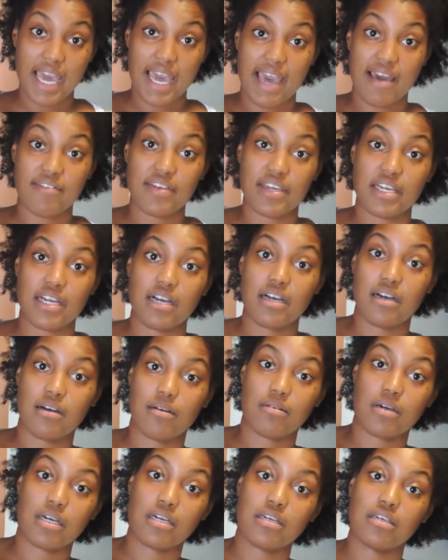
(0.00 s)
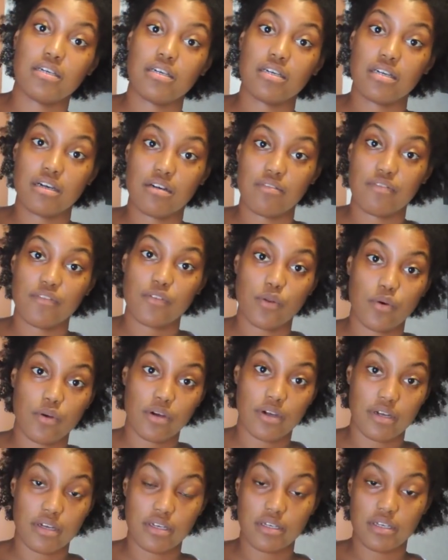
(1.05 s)
having a good gut
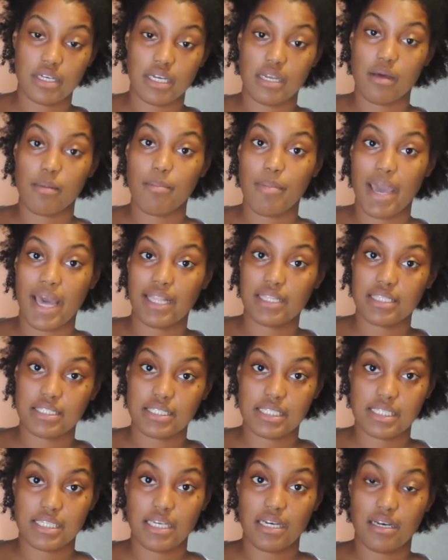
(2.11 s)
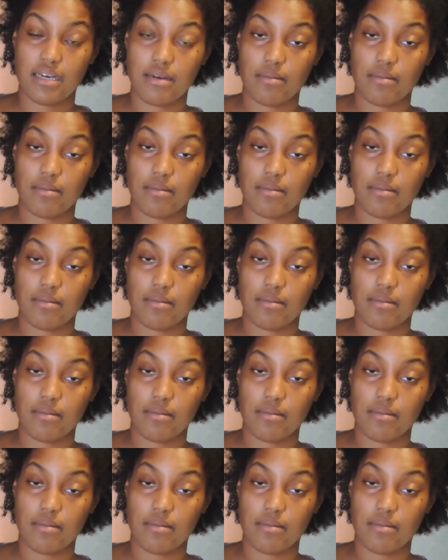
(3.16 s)
flora and a balance